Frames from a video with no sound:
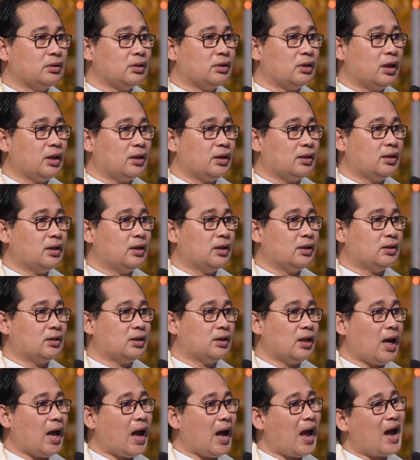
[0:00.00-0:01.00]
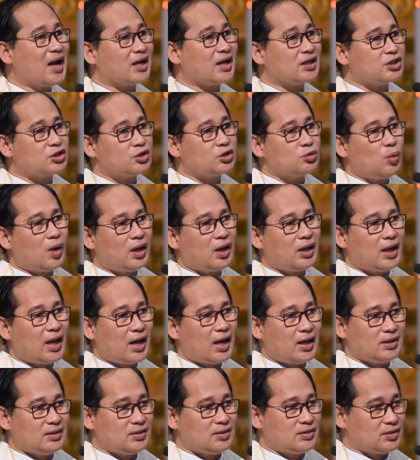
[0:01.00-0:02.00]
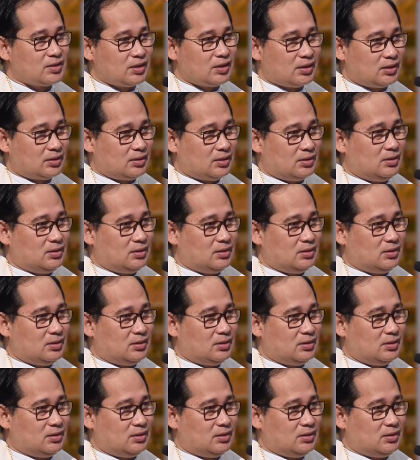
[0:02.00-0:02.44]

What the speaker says: and then actualize it.